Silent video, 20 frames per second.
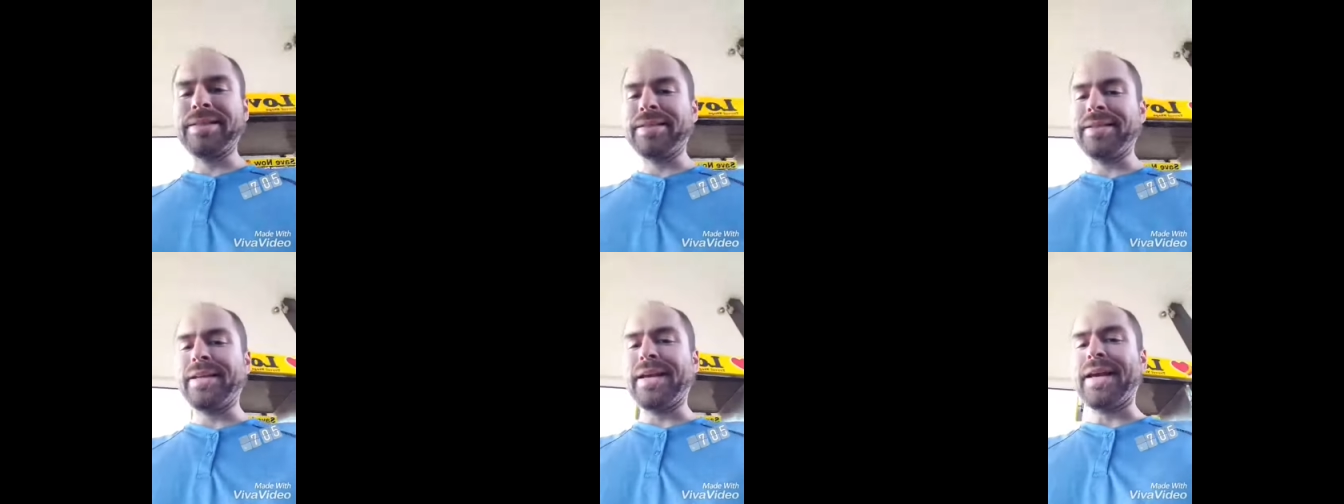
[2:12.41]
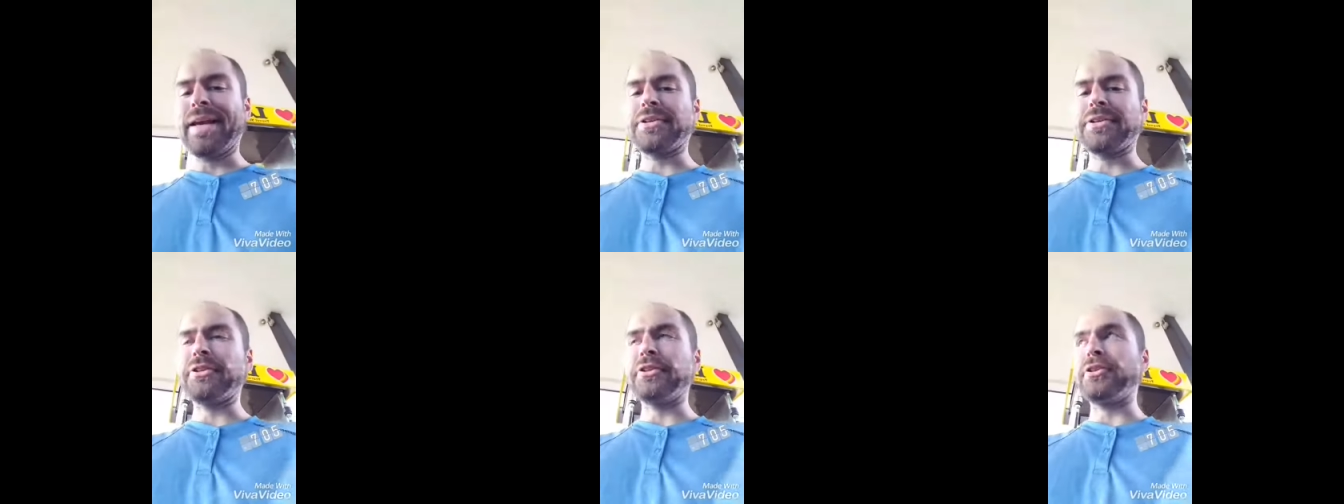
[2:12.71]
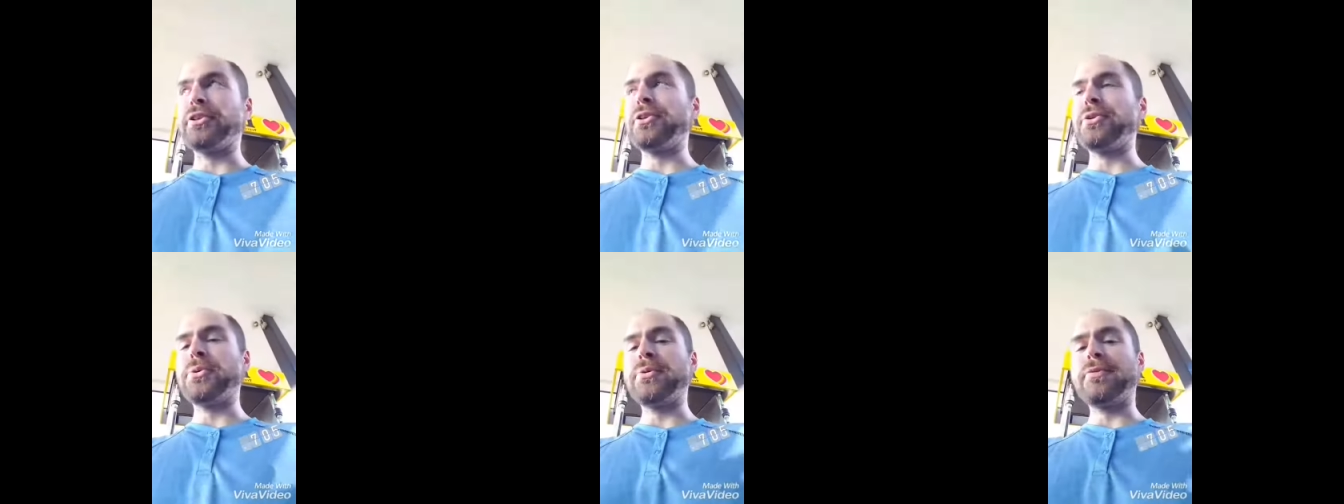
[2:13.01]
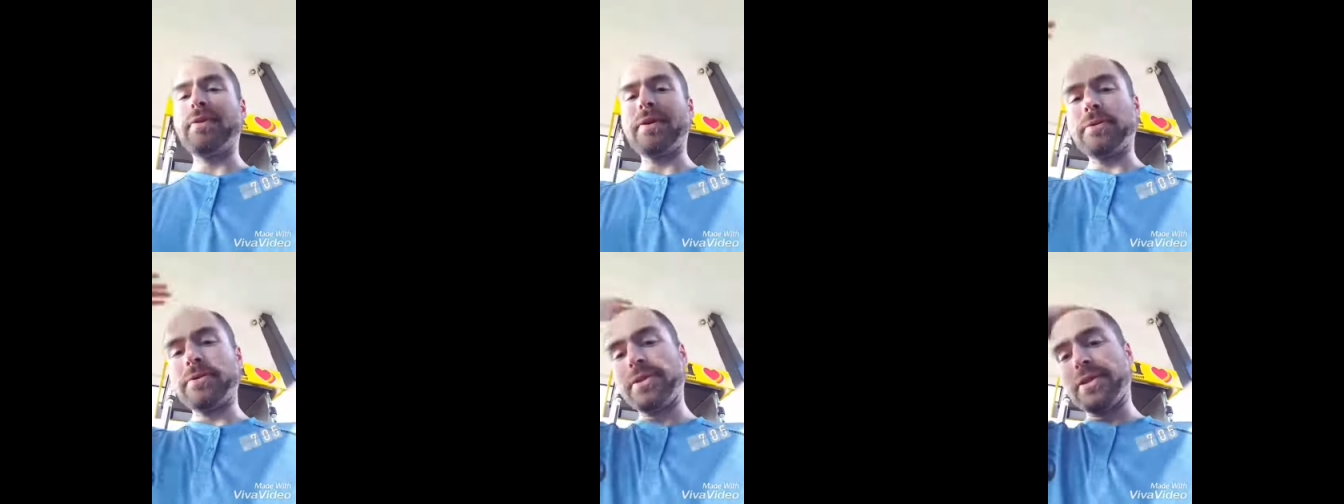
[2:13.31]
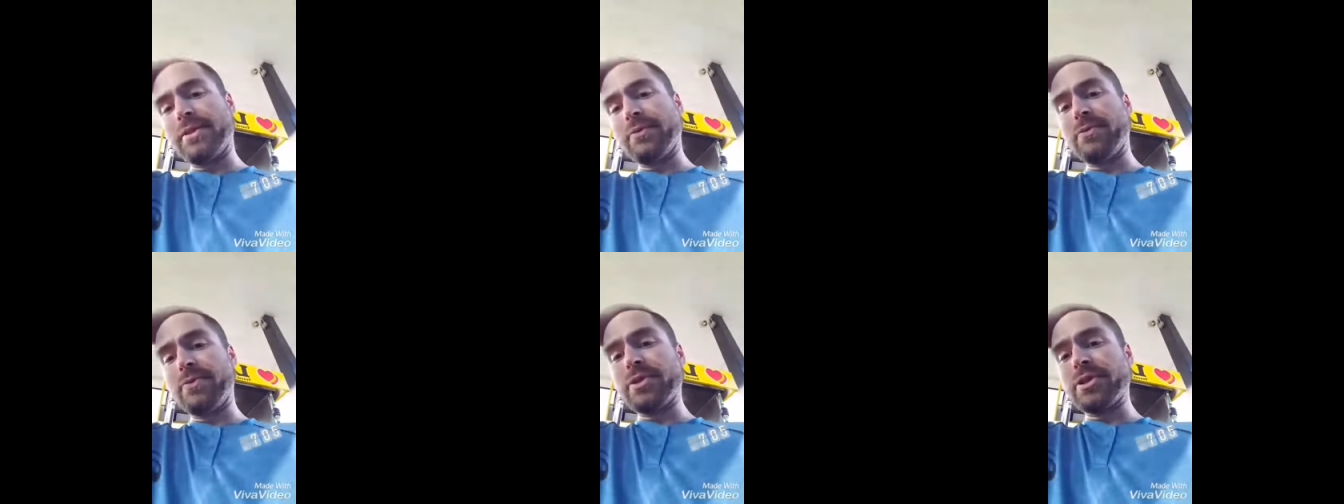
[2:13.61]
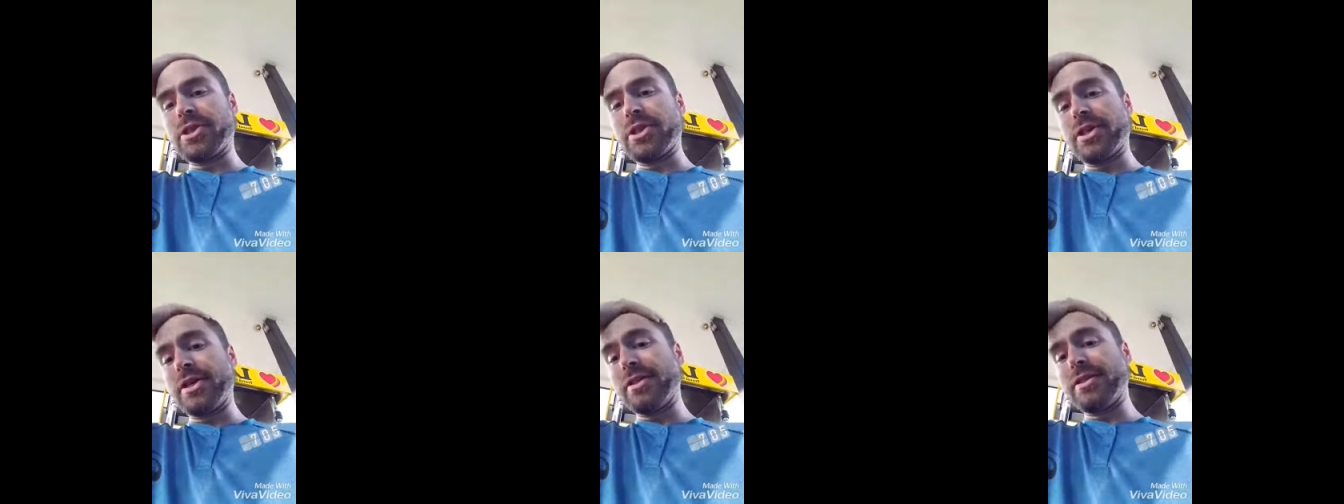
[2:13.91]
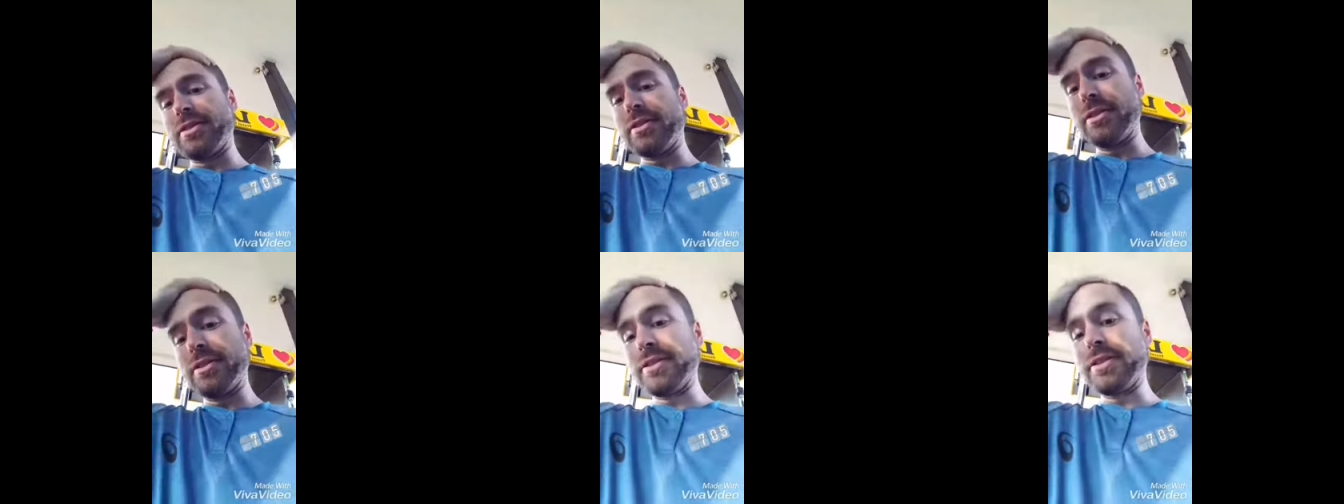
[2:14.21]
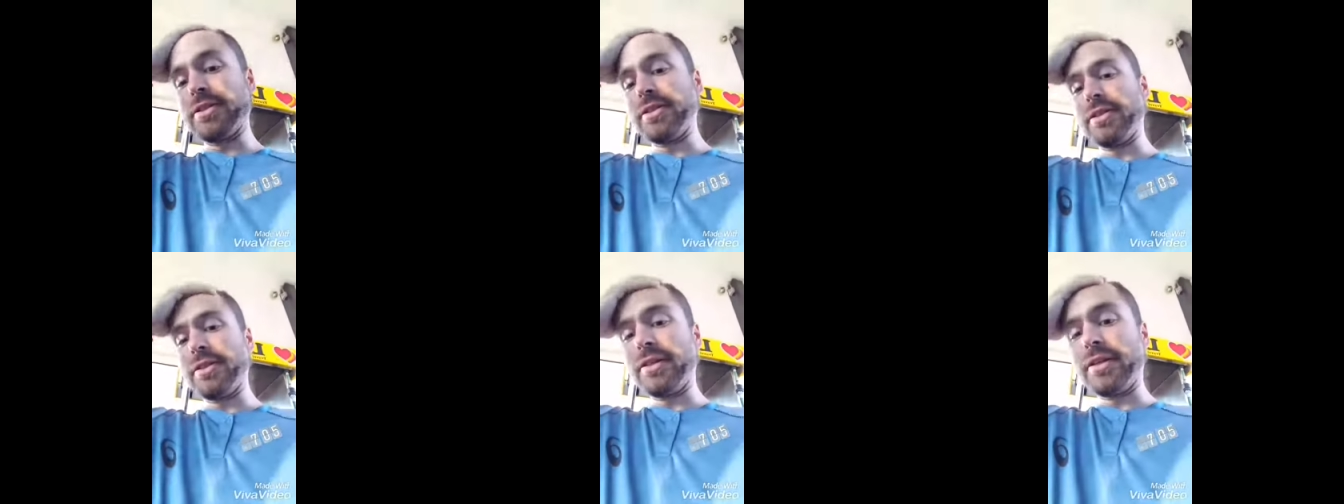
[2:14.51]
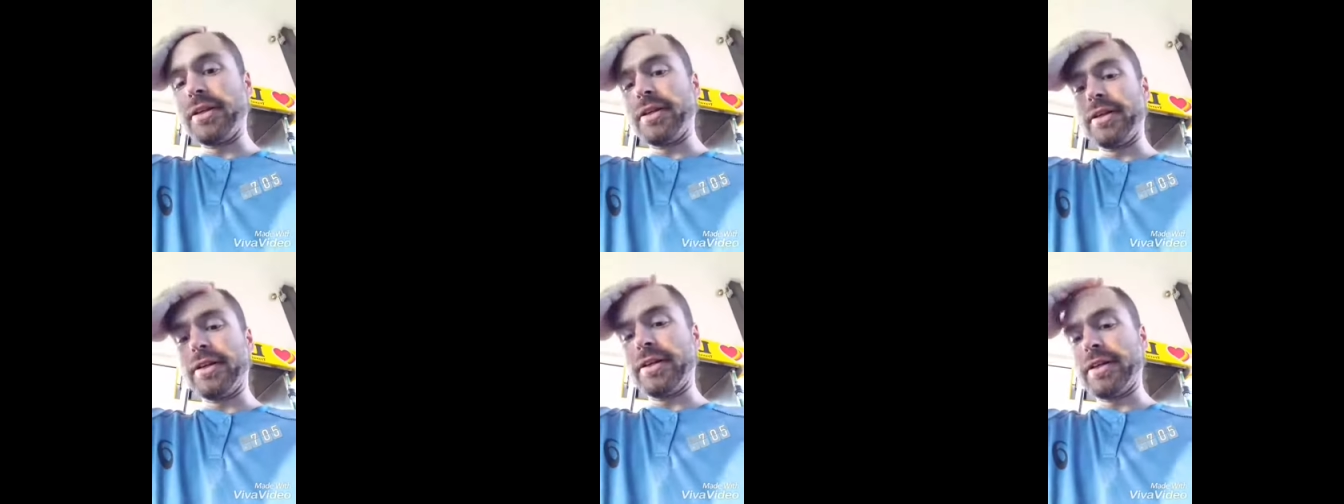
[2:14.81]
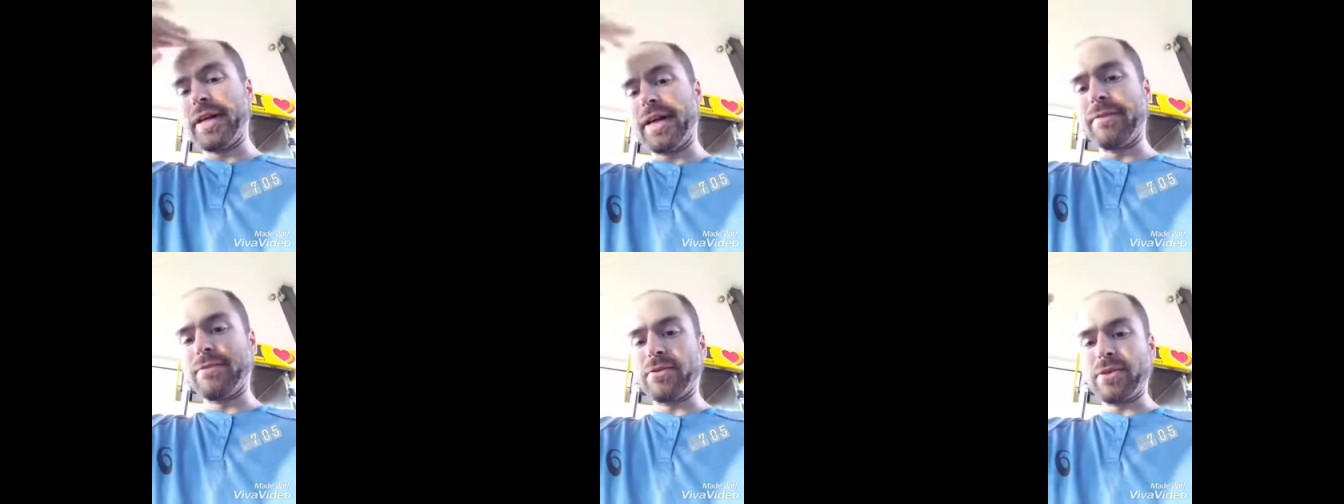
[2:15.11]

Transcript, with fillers: didn't actually know if I was in Wisconsin until uh,